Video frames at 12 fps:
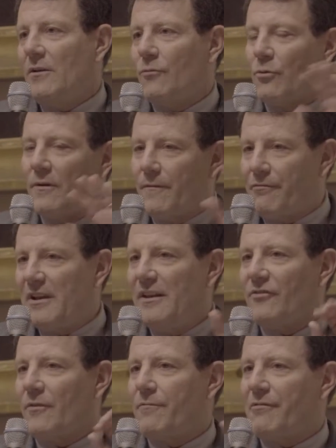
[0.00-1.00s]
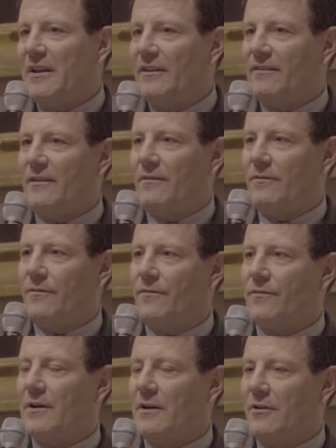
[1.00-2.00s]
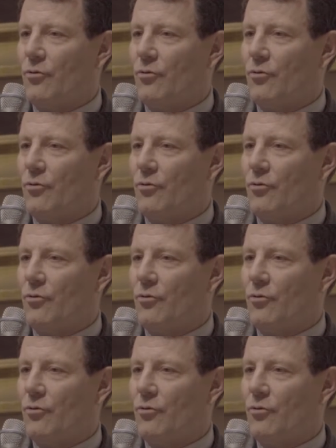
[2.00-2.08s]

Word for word: for a freeze, a freeze of uh,